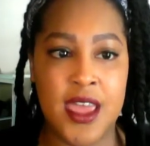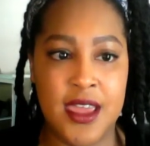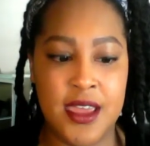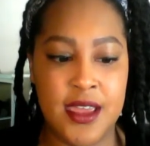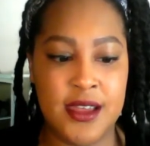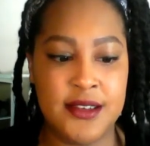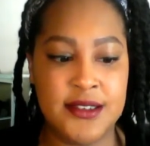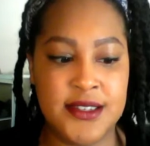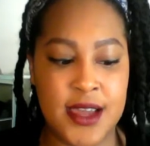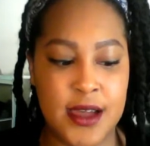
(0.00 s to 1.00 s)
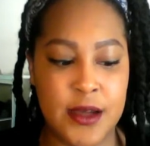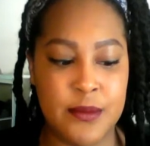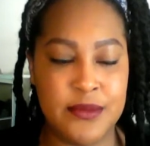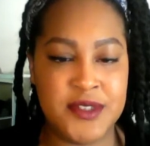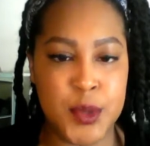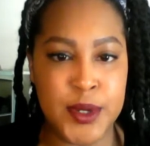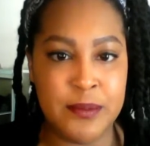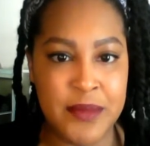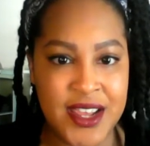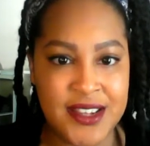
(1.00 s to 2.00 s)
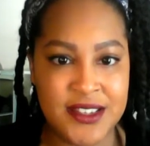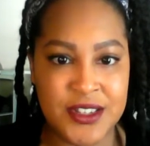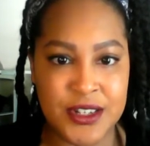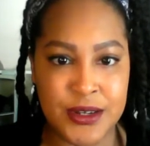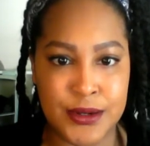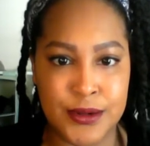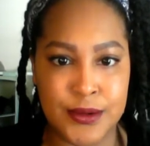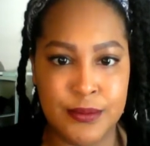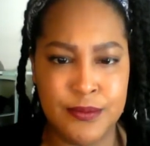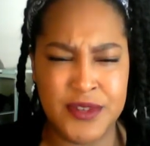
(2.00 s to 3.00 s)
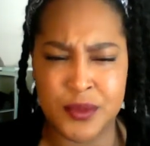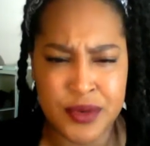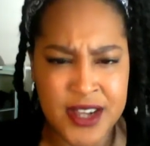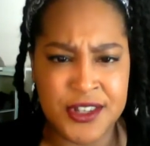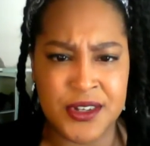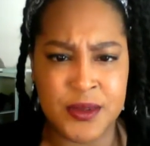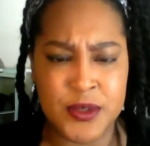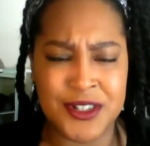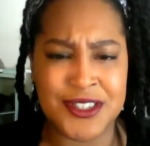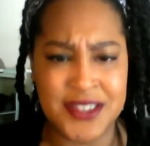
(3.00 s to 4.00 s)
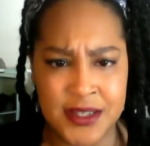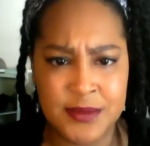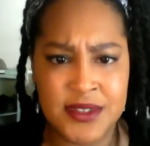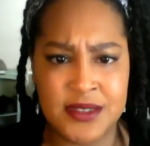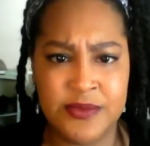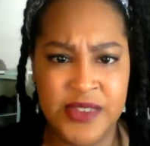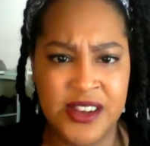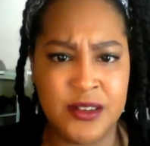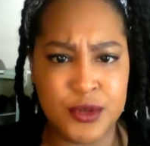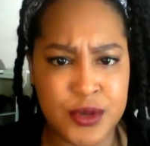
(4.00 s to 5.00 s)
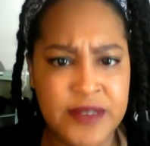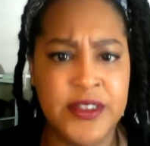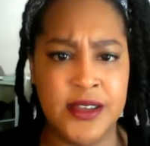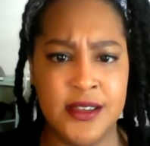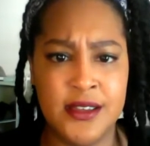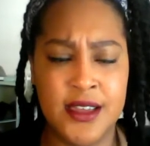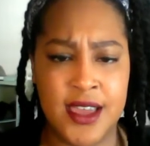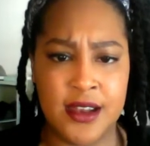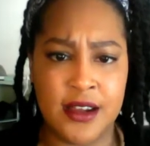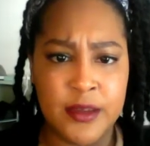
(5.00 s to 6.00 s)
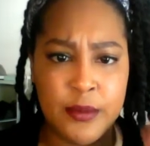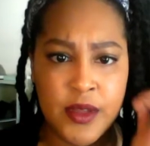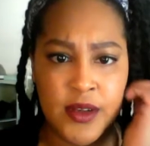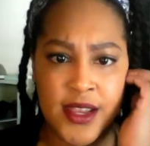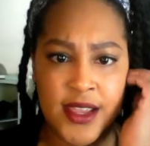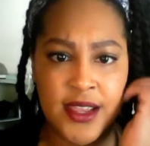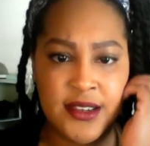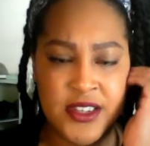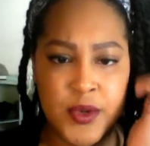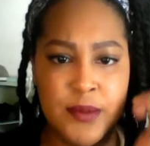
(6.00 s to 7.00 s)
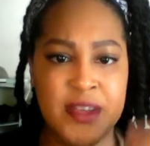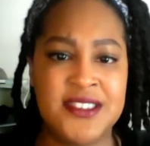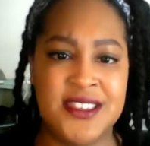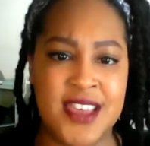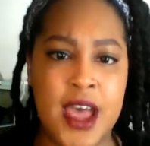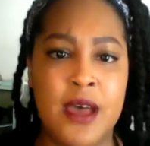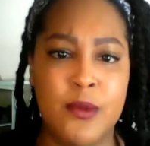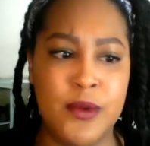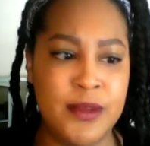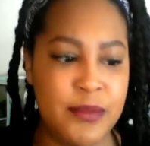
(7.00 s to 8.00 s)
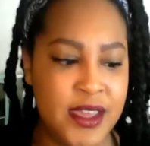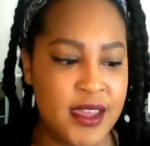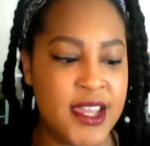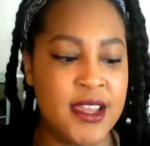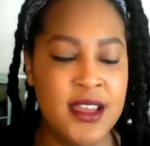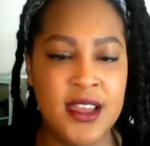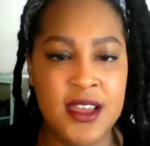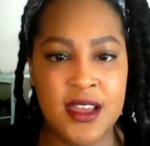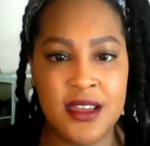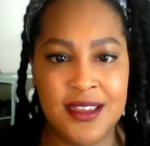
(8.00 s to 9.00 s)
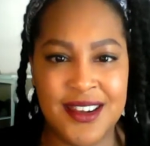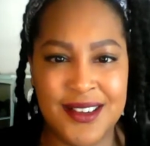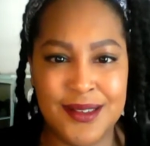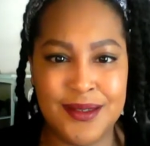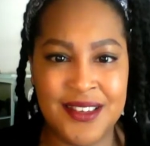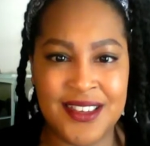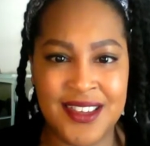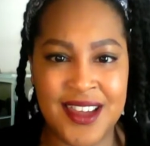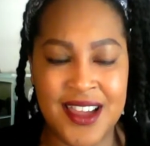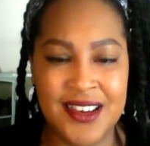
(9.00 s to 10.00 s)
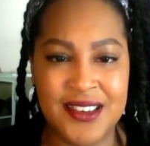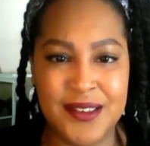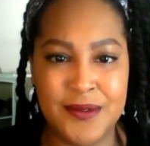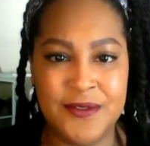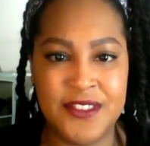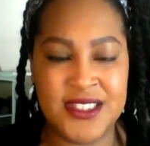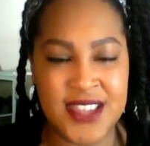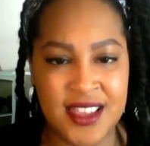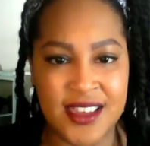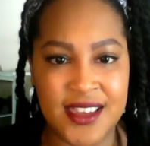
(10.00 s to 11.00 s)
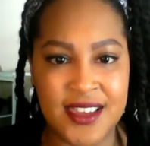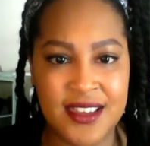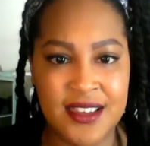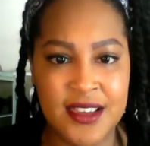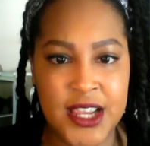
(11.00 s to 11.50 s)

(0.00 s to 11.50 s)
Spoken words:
and to admit to depression, which seems, trivial in our community, to admit to that would be, kind of silly.